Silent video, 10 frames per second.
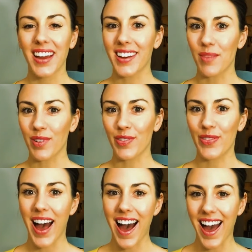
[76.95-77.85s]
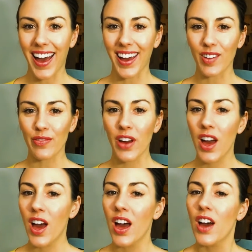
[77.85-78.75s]
Number five,
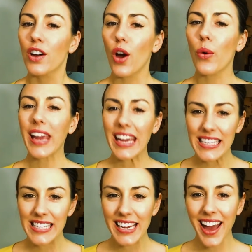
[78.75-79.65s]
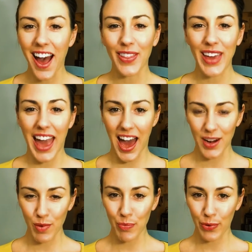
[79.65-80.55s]
go easy on the
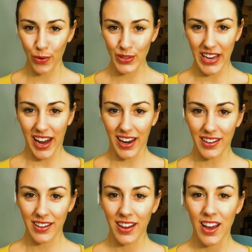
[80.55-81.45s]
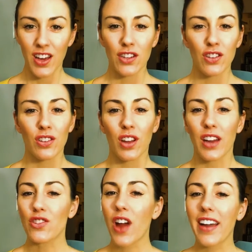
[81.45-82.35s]
animal protein.
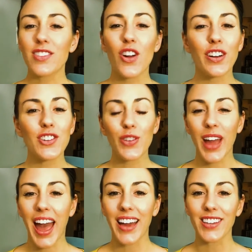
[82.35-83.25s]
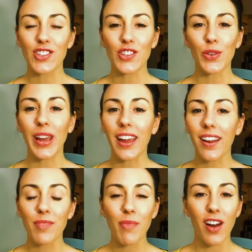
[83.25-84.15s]
Try as hard as you can to
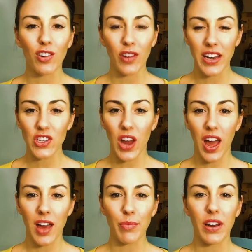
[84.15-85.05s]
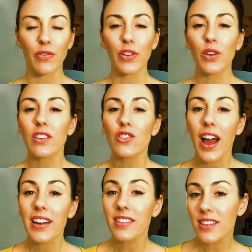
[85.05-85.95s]
eat in moderation, but if you can
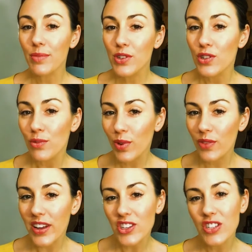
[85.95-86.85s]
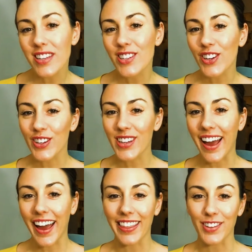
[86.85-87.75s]
try to substitute more veggies into your
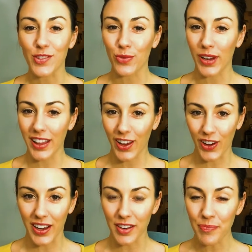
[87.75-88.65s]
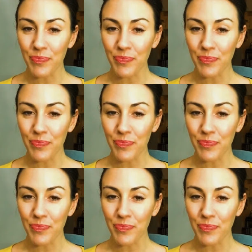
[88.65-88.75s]
diet, that's really good.